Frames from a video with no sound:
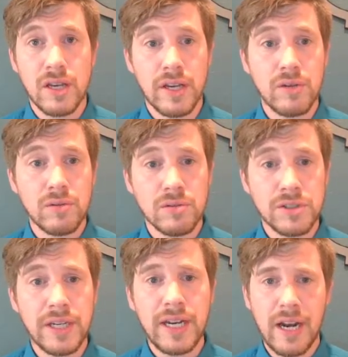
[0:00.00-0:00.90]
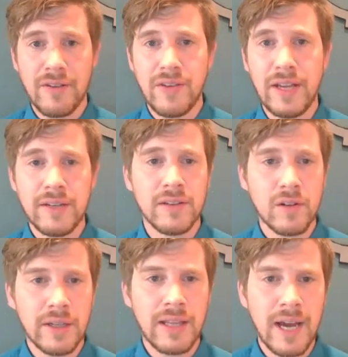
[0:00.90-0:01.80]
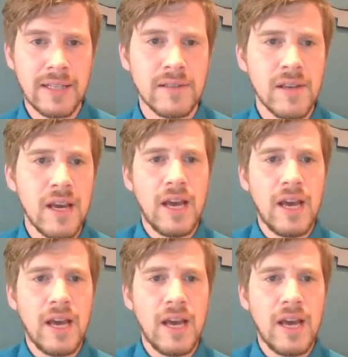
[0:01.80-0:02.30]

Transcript: Google Sheet, and I've hidden the grid lines.